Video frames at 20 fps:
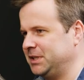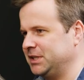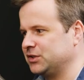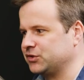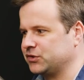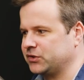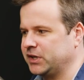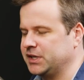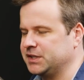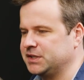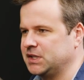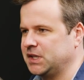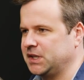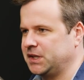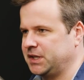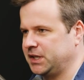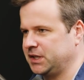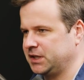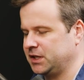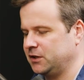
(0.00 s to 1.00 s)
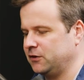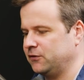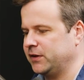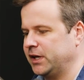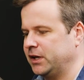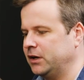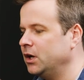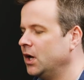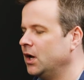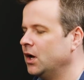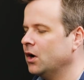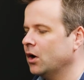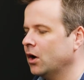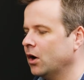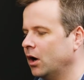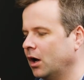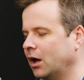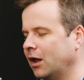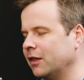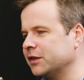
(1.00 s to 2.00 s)
mean, it's crazy to think that you've had
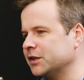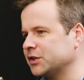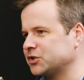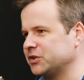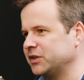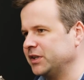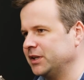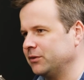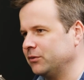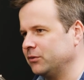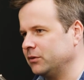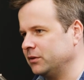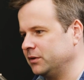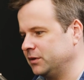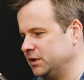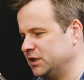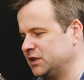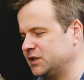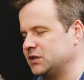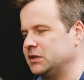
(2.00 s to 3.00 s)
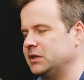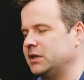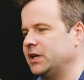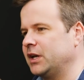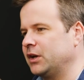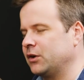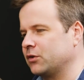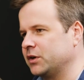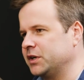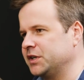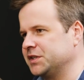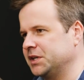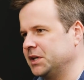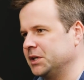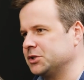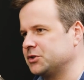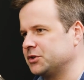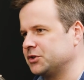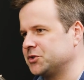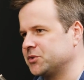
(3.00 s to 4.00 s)
all this this increase in
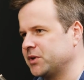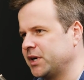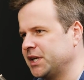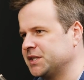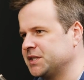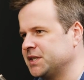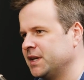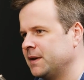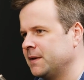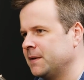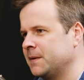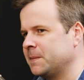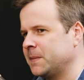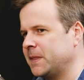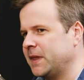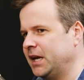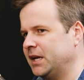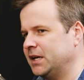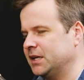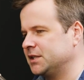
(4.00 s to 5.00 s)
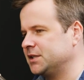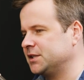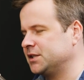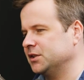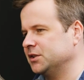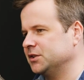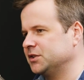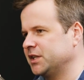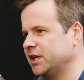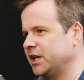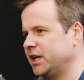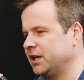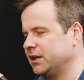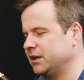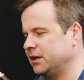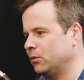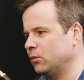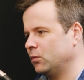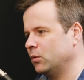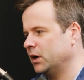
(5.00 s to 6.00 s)
interest rates and it's still saying
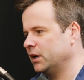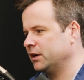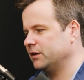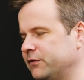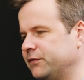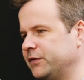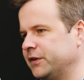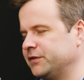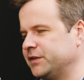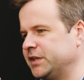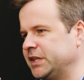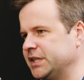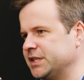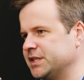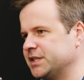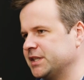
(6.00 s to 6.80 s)
at what fifteen,